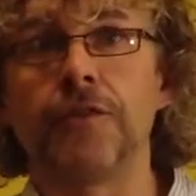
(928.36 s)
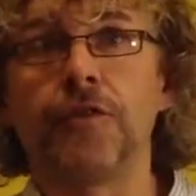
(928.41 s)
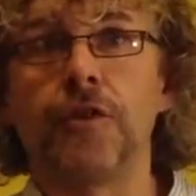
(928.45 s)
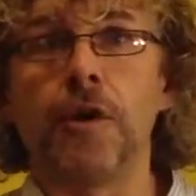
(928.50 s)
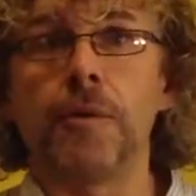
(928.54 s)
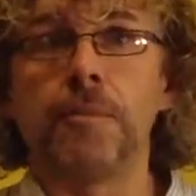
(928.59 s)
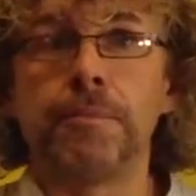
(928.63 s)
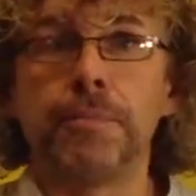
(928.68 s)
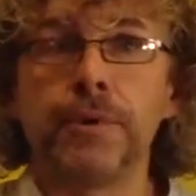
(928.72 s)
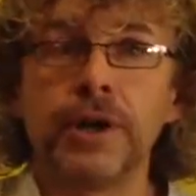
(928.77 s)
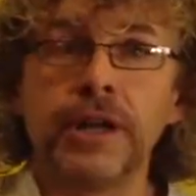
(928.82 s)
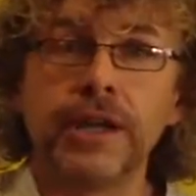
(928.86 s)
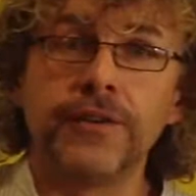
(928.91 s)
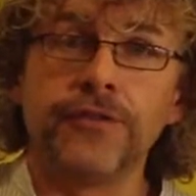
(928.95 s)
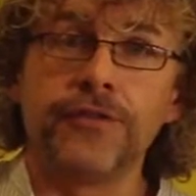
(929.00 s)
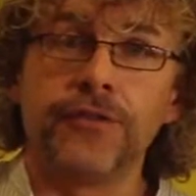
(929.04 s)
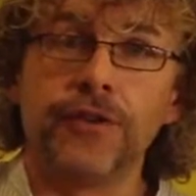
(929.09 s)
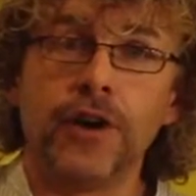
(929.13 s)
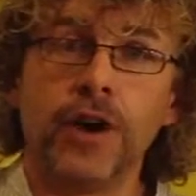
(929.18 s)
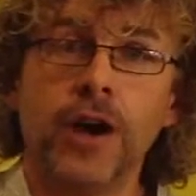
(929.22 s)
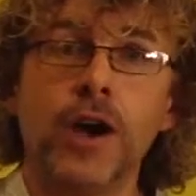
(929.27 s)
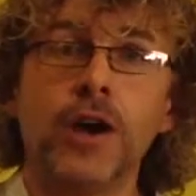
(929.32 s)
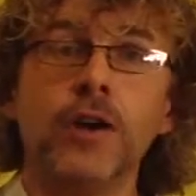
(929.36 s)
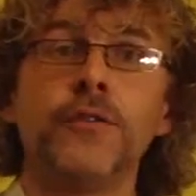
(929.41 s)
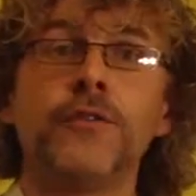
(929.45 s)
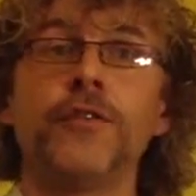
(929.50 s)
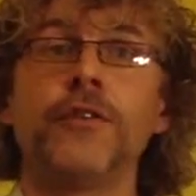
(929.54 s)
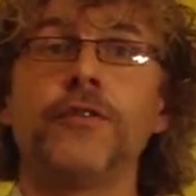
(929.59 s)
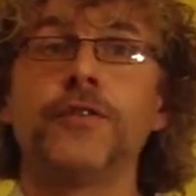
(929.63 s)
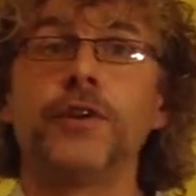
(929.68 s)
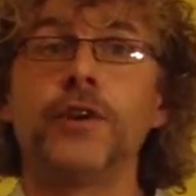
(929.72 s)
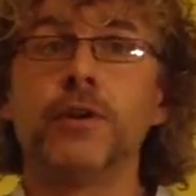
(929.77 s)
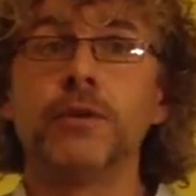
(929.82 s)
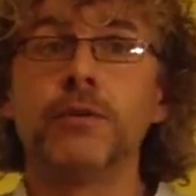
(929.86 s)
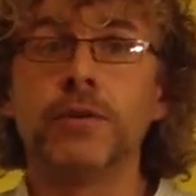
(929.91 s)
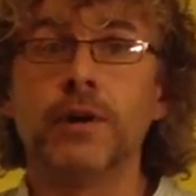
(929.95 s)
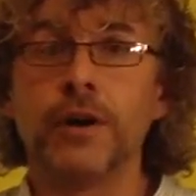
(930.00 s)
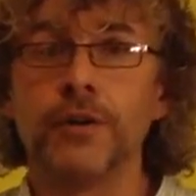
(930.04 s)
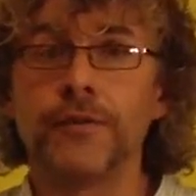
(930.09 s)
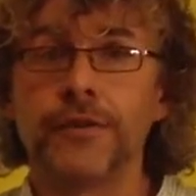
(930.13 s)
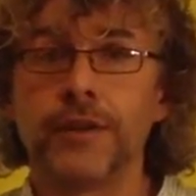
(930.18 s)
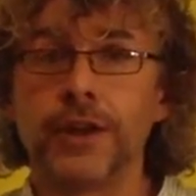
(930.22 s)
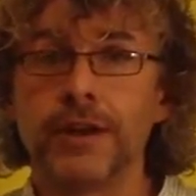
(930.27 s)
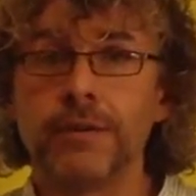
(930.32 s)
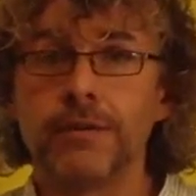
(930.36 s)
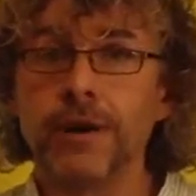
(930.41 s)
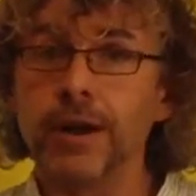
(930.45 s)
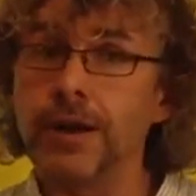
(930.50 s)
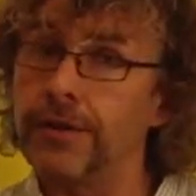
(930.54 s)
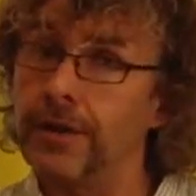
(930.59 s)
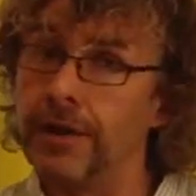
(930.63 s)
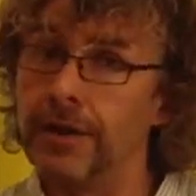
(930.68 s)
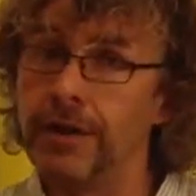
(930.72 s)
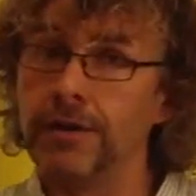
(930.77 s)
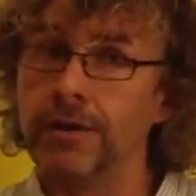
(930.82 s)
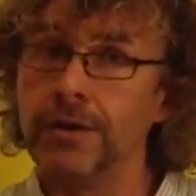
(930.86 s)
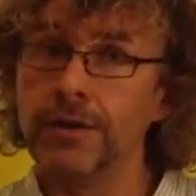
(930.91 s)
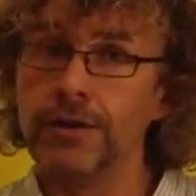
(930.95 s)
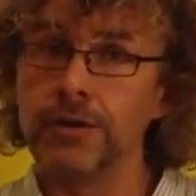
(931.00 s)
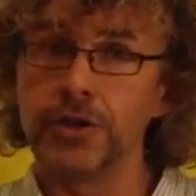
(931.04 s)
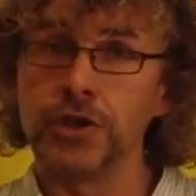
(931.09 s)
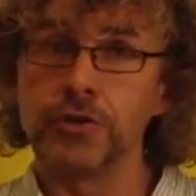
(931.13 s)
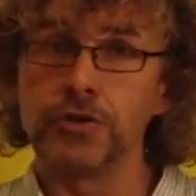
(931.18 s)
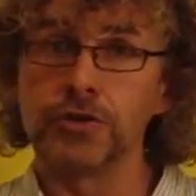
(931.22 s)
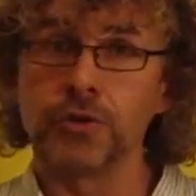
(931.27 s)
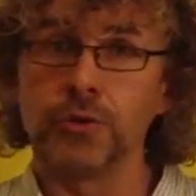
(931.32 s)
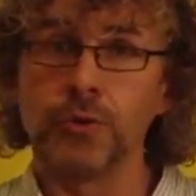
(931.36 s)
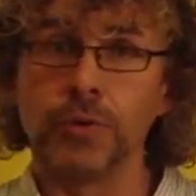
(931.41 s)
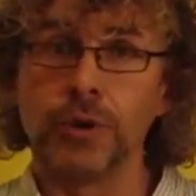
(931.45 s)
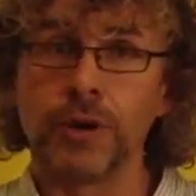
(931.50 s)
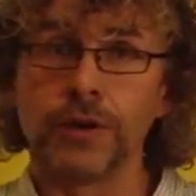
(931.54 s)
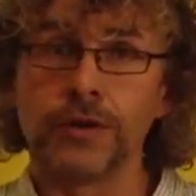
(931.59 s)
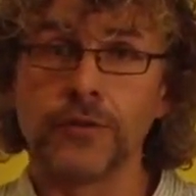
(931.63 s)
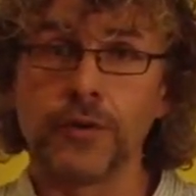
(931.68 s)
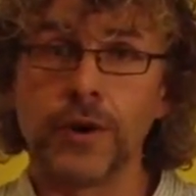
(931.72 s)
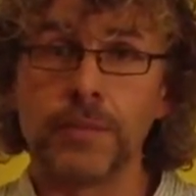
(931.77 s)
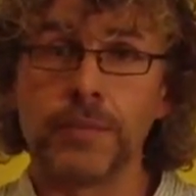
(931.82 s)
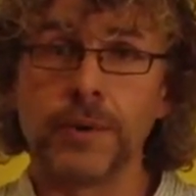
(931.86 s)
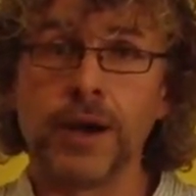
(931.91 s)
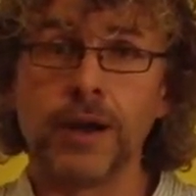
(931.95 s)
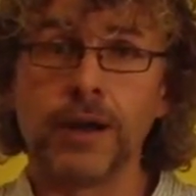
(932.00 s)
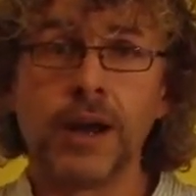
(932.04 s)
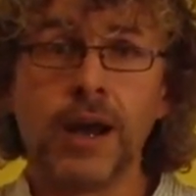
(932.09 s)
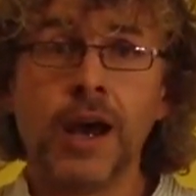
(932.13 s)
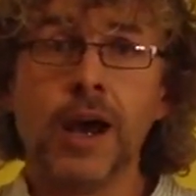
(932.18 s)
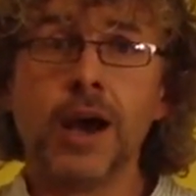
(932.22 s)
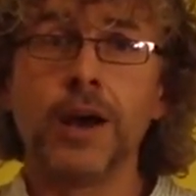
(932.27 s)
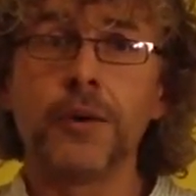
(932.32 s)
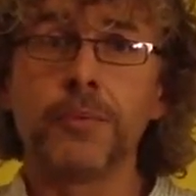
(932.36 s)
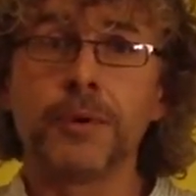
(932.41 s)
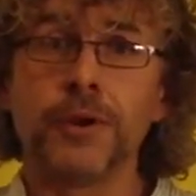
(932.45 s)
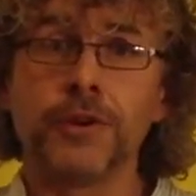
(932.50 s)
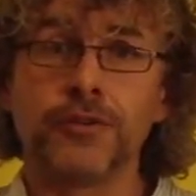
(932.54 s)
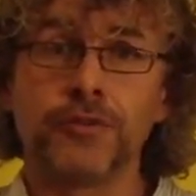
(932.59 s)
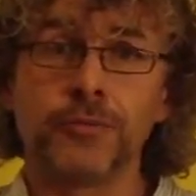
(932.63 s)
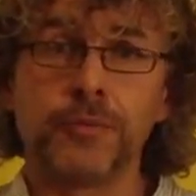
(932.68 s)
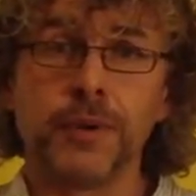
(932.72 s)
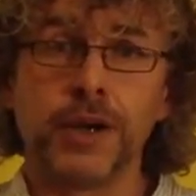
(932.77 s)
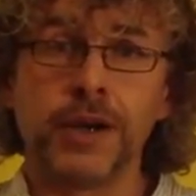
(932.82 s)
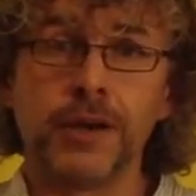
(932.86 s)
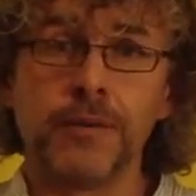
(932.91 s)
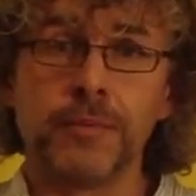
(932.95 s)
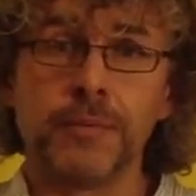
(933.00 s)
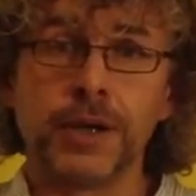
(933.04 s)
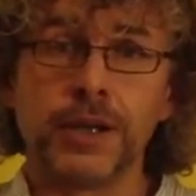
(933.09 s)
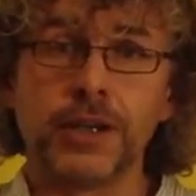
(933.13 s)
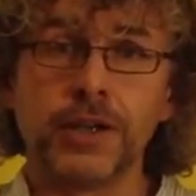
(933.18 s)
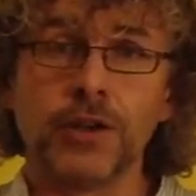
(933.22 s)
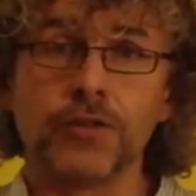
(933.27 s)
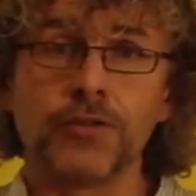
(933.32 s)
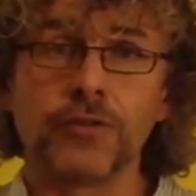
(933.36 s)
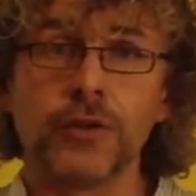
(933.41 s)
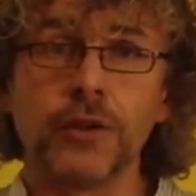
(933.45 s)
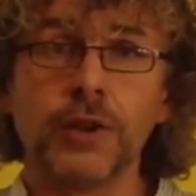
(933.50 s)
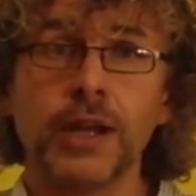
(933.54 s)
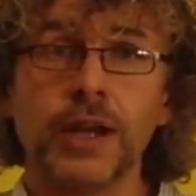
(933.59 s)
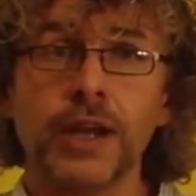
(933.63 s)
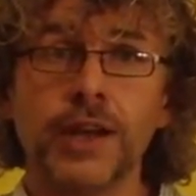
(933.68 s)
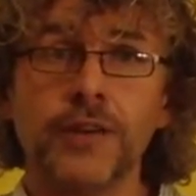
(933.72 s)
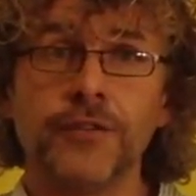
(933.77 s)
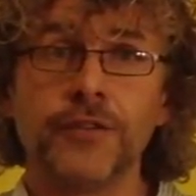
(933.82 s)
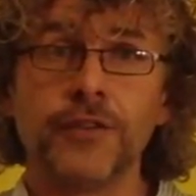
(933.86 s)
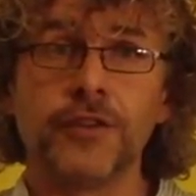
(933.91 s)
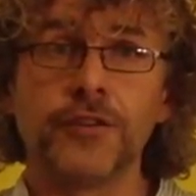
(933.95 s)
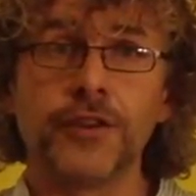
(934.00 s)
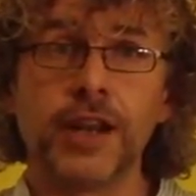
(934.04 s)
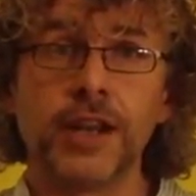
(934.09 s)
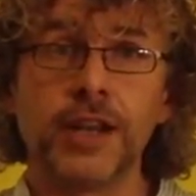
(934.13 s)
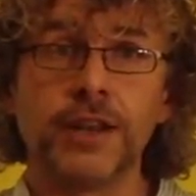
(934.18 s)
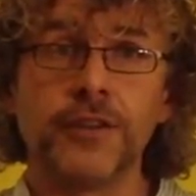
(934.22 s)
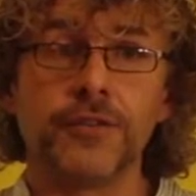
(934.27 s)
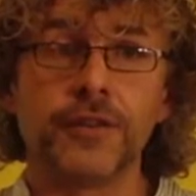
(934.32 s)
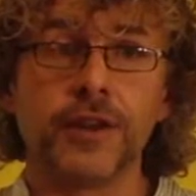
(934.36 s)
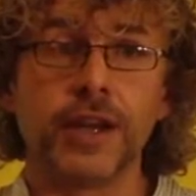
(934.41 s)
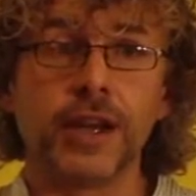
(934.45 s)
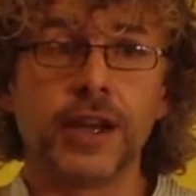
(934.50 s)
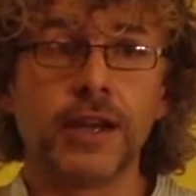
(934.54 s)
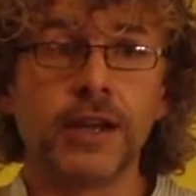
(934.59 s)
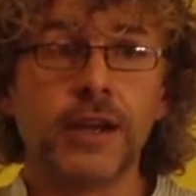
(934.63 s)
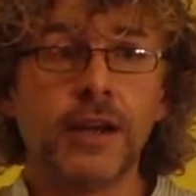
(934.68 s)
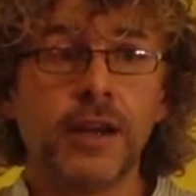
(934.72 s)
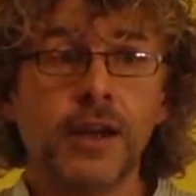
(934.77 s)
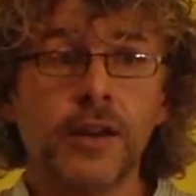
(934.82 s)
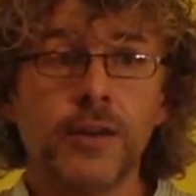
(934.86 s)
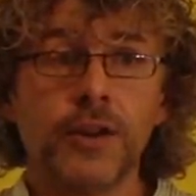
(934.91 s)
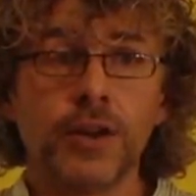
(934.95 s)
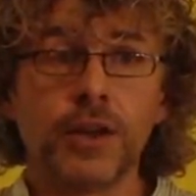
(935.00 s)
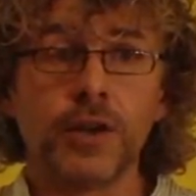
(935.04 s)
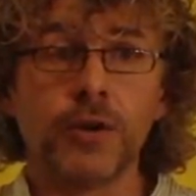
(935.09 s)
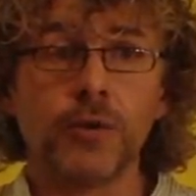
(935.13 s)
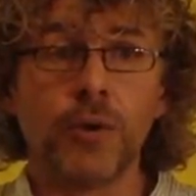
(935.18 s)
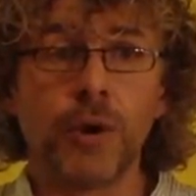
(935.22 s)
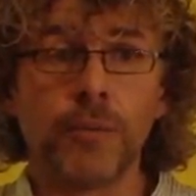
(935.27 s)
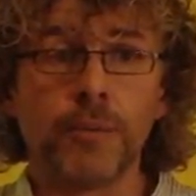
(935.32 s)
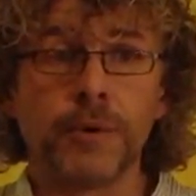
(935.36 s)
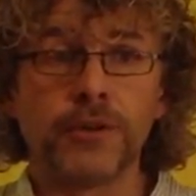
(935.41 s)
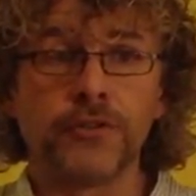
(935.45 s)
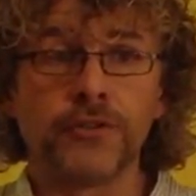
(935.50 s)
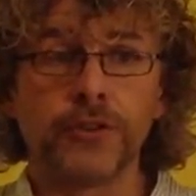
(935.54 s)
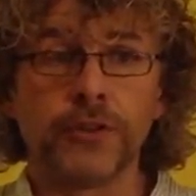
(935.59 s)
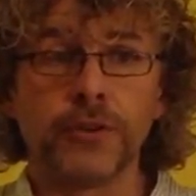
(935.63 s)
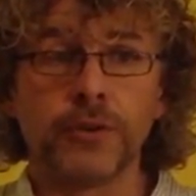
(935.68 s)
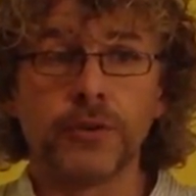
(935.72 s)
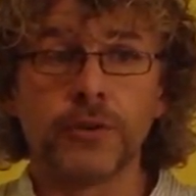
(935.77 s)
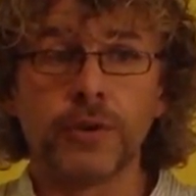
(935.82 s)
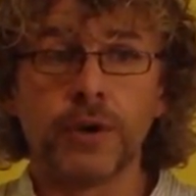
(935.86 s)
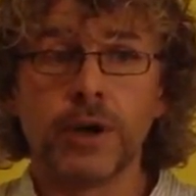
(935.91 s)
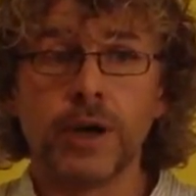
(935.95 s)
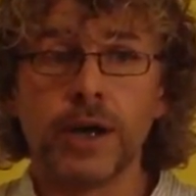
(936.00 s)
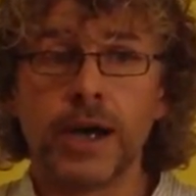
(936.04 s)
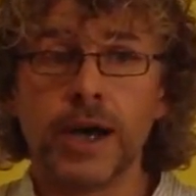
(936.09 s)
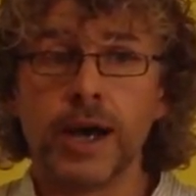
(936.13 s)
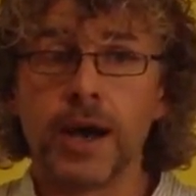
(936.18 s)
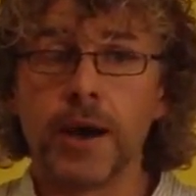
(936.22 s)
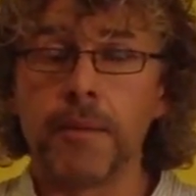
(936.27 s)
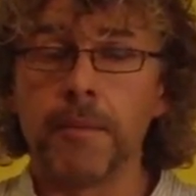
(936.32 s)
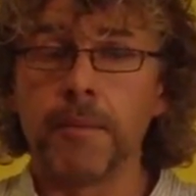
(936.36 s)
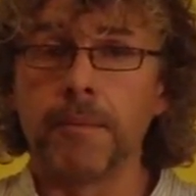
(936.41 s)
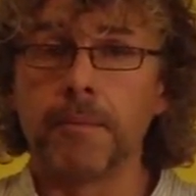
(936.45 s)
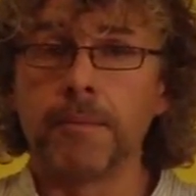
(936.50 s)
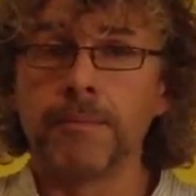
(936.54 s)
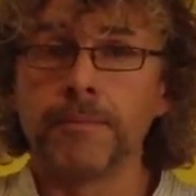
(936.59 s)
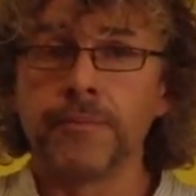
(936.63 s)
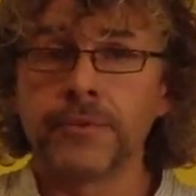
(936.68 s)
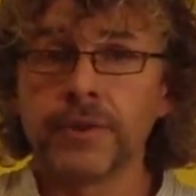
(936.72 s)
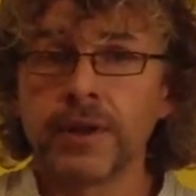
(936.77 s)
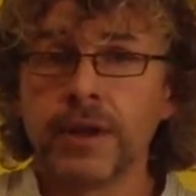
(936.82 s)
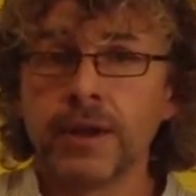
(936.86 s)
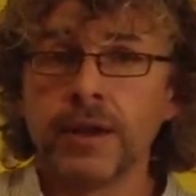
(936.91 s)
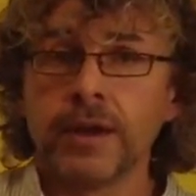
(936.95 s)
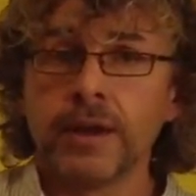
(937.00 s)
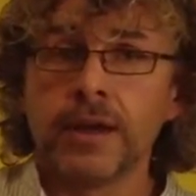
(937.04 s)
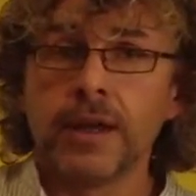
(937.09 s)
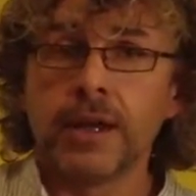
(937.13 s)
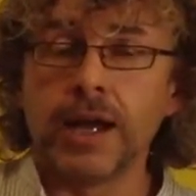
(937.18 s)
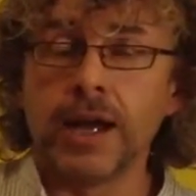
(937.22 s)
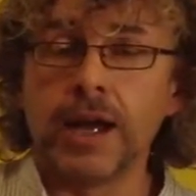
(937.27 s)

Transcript: that was a kind of brief overview of the rather unusual world of Webmart. Hope it's been useful. If there's anything that you want me to